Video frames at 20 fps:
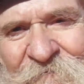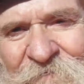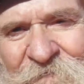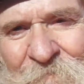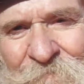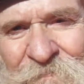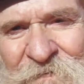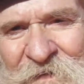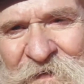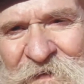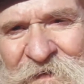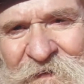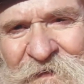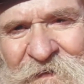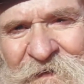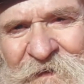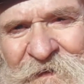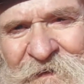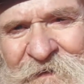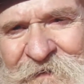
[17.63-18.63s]
to
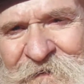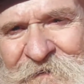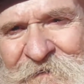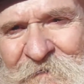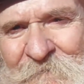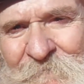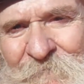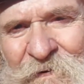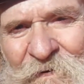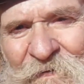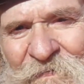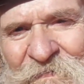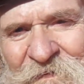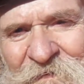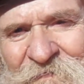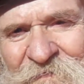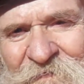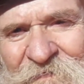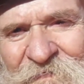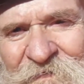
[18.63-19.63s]
play
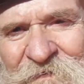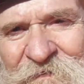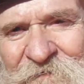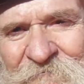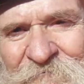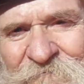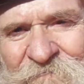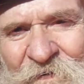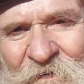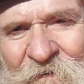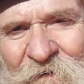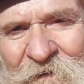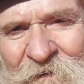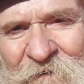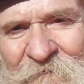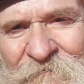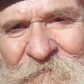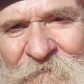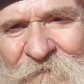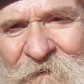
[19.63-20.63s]
pulling the leaves
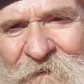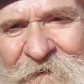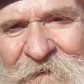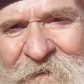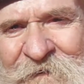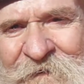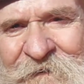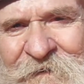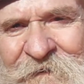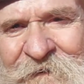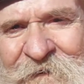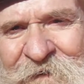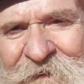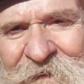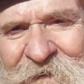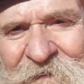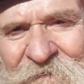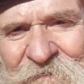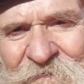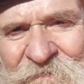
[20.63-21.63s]
off,
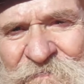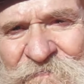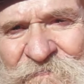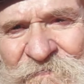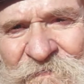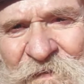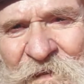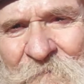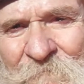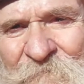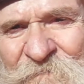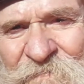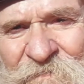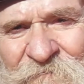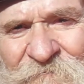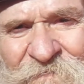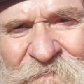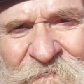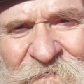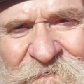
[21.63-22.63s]
and the stems
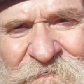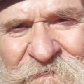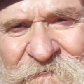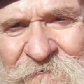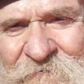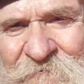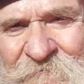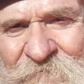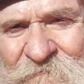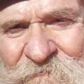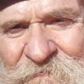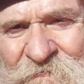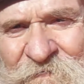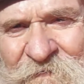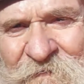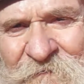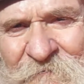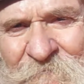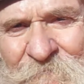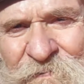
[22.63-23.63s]
of the leaves
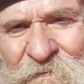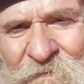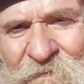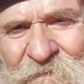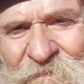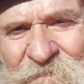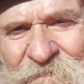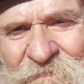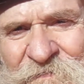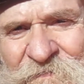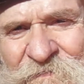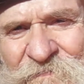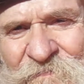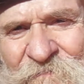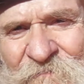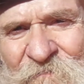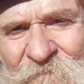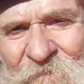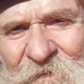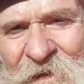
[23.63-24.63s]
produce this
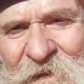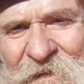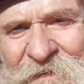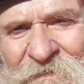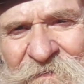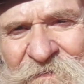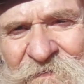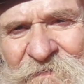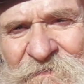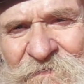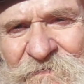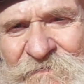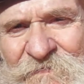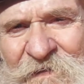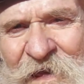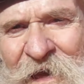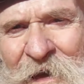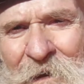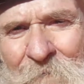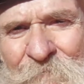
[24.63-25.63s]
red
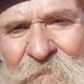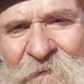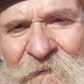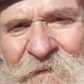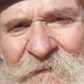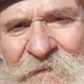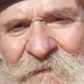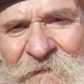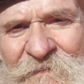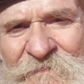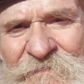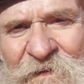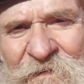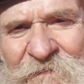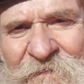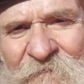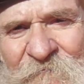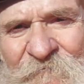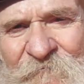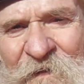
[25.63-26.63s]
sap, and it gets on
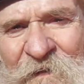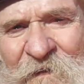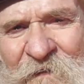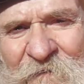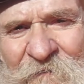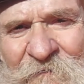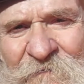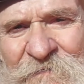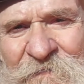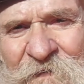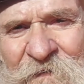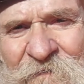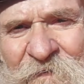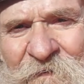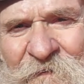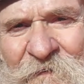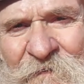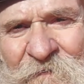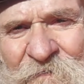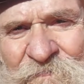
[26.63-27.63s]
your fingers. I
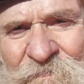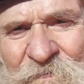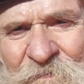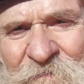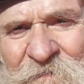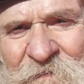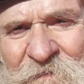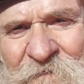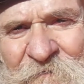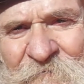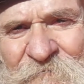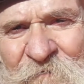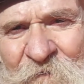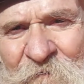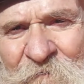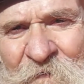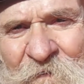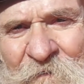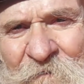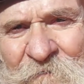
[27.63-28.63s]
think I'll show you a
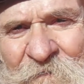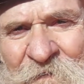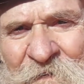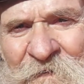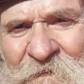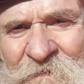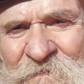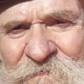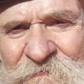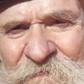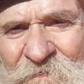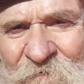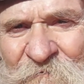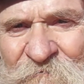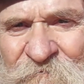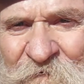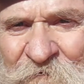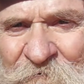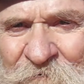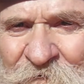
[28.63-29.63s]
photo, still
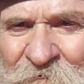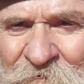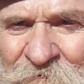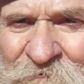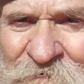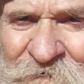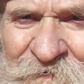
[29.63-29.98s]
photo.